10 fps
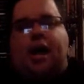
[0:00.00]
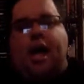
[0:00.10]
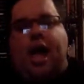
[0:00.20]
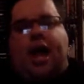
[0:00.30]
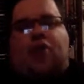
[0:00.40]

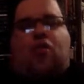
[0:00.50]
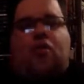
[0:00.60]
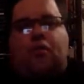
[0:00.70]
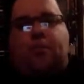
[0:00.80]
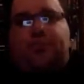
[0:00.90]
Yeah, I mean,
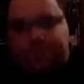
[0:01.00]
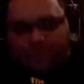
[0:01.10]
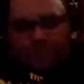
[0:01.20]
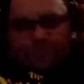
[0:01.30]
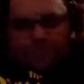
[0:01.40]
that's, uh, the
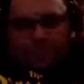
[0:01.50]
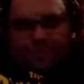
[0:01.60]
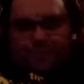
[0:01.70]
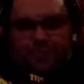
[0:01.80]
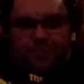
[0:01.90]
way the
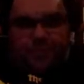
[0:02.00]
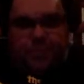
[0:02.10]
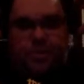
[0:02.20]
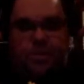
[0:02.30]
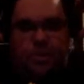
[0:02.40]
things are
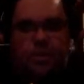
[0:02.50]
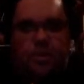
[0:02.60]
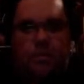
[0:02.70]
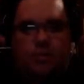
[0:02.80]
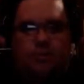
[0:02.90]
more.
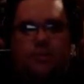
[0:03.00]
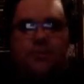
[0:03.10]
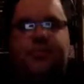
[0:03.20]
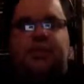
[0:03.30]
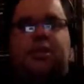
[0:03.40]
Um,
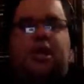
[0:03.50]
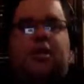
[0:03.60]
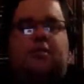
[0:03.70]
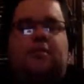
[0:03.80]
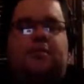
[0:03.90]
uh, all
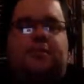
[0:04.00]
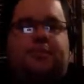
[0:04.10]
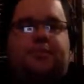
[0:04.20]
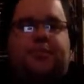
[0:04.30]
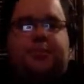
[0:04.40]
yeah. these
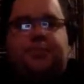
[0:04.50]
days,